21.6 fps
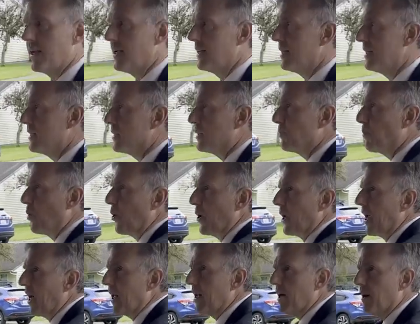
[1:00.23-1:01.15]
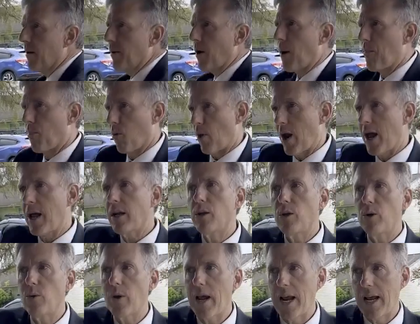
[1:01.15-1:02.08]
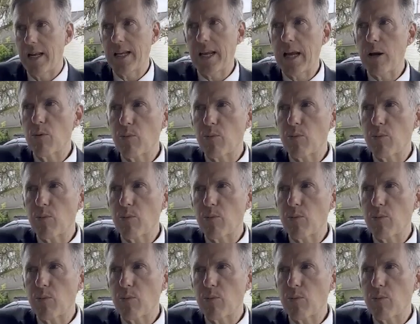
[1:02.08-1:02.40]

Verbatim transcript: is putting in a, a, brand new ADA